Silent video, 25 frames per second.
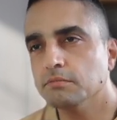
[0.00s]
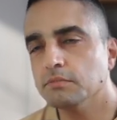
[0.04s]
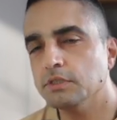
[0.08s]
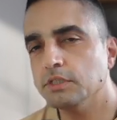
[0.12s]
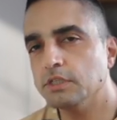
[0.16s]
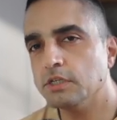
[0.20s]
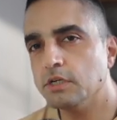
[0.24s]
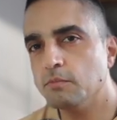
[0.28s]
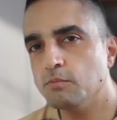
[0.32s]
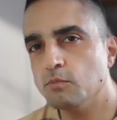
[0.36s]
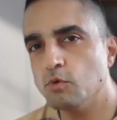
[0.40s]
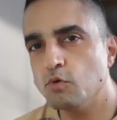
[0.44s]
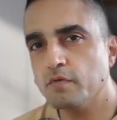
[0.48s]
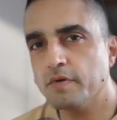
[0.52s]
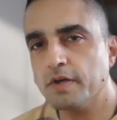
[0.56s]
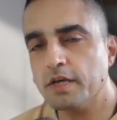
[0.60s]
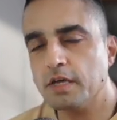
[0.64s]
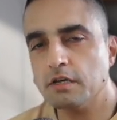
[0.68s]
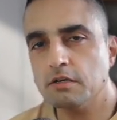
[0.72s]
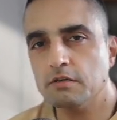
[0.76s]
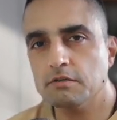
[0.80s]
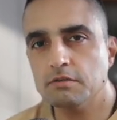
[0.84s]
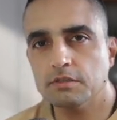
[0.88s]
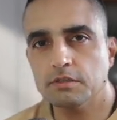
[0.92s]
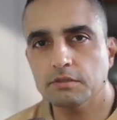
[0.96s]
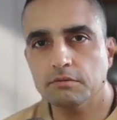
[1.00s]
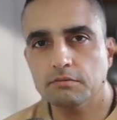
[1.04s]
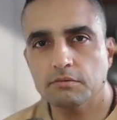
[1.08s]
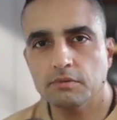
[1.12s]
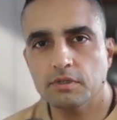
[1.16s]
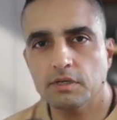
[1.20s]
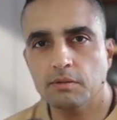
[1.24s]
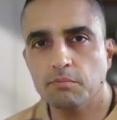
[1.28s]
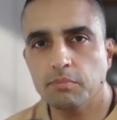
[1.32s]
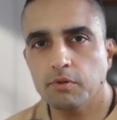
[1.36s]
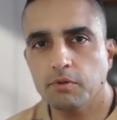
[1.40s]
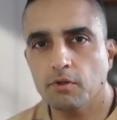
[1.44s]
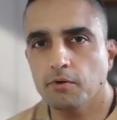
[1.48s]
moving
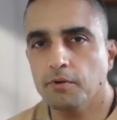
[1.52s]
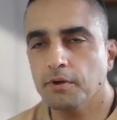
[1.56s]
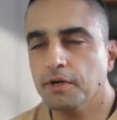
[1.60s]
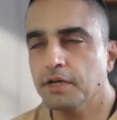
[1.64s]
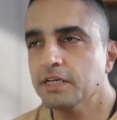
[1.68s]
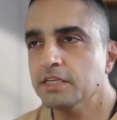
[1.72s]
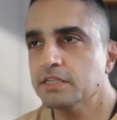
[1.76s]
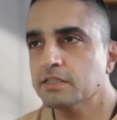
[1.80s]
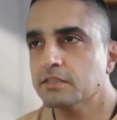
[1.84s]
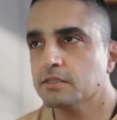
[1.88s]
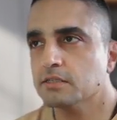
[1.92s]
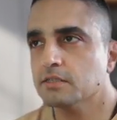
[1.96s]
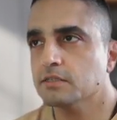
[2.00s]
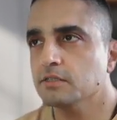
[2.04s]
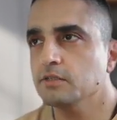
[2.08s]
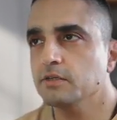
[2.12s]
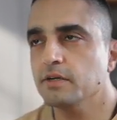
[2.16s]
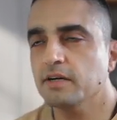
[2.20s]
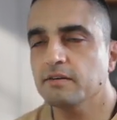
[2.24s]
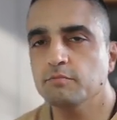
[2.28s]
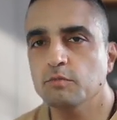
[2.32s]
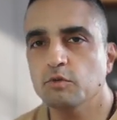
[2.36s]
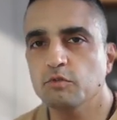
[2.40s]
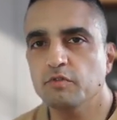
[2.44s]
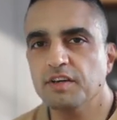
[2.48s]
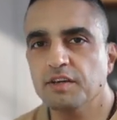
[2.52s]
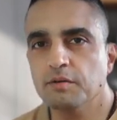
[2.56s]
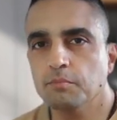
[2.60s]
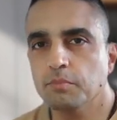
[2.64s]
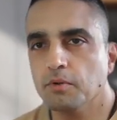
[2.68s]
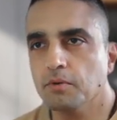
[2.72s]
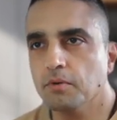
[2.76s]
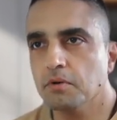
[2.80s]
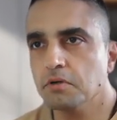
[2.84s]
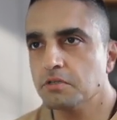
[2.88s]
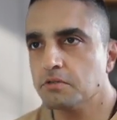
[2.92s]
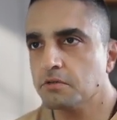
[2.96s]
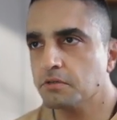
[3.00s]
employees, you have moving
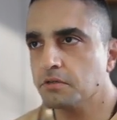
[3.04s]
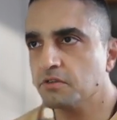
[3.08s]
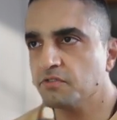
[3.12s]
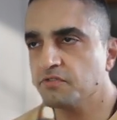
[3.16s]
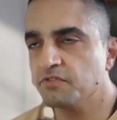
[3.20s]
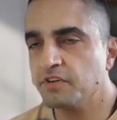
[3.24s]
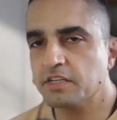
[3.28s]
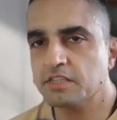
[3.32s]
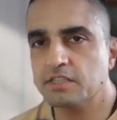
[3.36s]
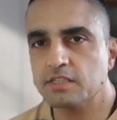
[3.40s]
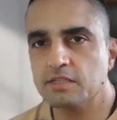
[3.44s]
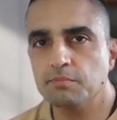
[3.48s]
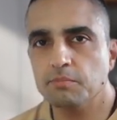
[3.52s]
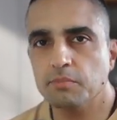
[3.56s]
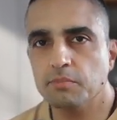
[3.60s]
employees or fixed